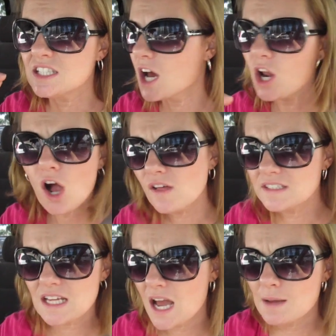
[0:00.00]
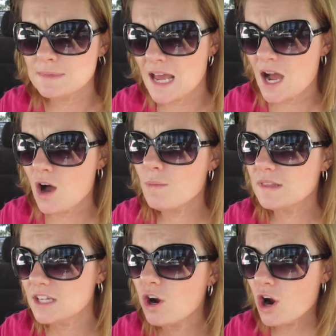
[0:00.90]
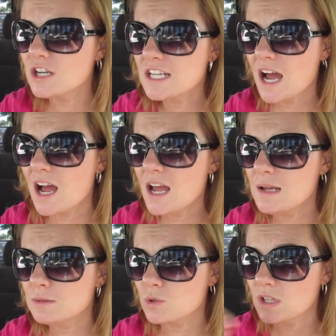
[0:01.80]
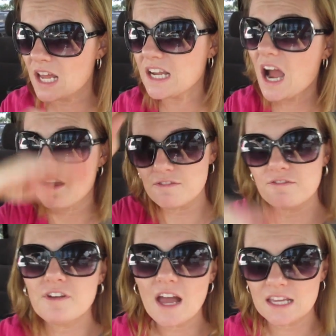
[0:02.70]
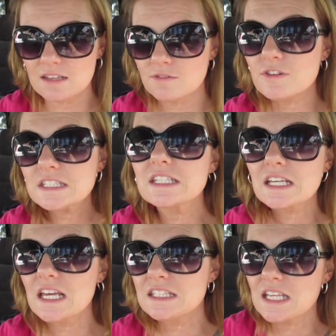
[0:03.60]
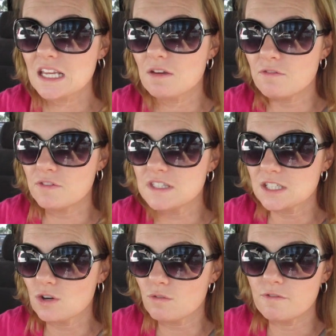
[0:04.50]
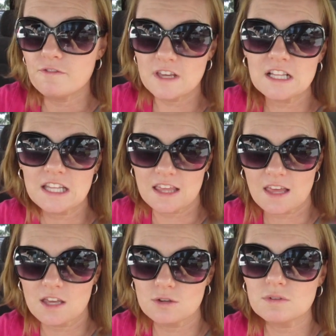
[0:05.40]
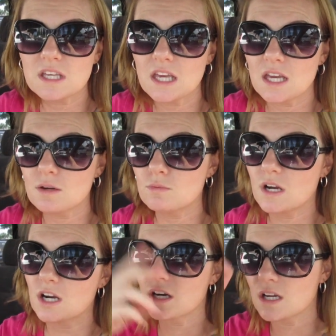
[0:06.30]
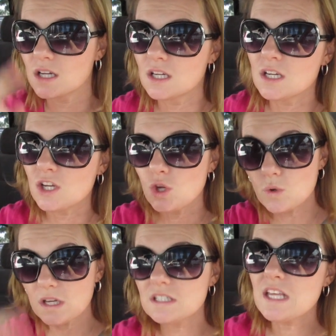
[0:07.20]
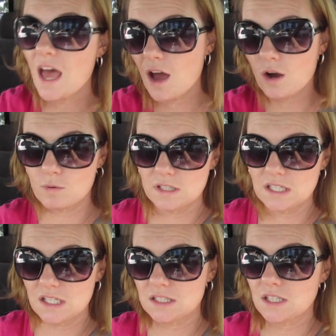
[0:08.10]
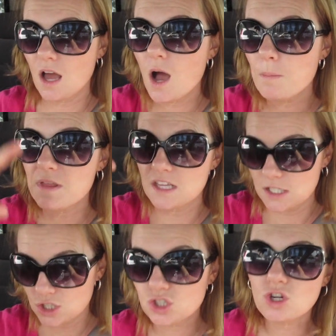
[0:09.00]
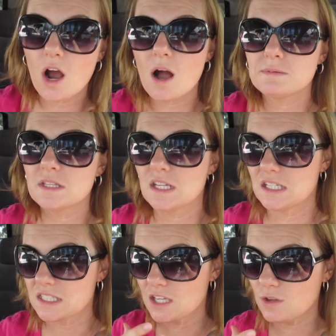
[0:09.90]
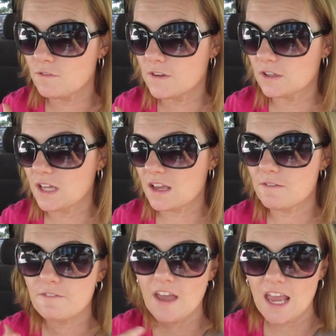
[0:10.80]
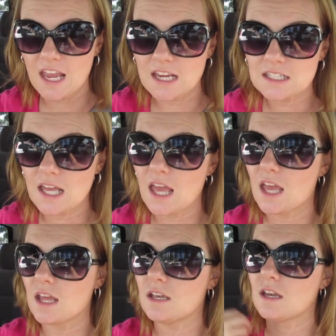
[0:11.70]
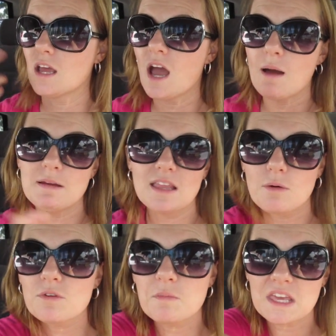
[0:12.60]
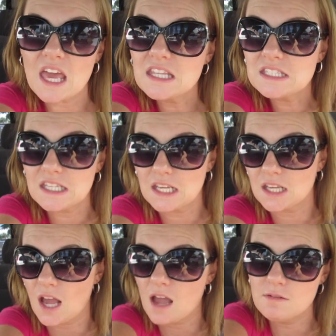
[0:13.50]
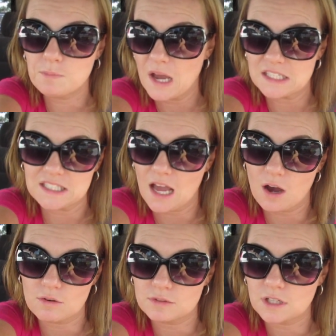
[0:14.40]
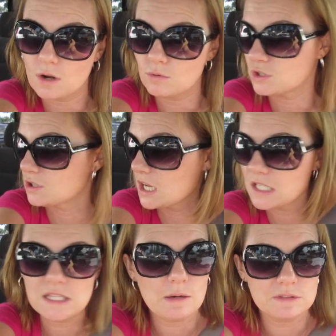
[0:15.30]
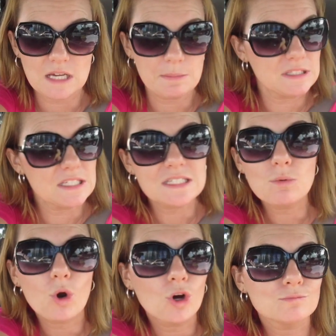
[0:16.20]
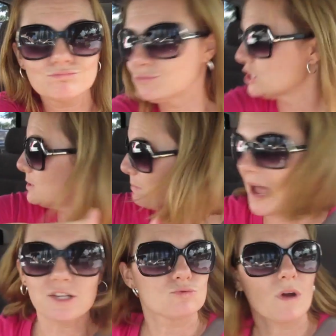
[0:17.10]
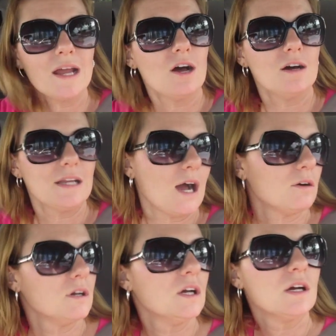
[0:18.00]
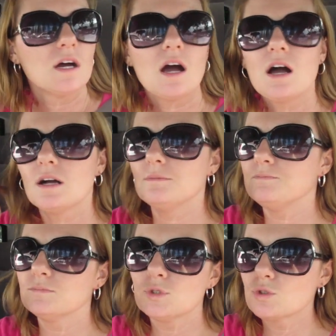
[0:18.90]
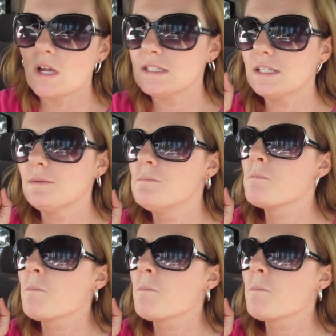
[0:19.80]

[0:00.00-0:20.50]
not all the time now, but there are times where like I, I can physically, it's like a physical feeling that you get where you can tell when it's up and then it's dropped and then it's like you feel like faint and I mean like with Mackenzie I pass out you know which I did that one time at Disney World just passed right on out um, it's crazy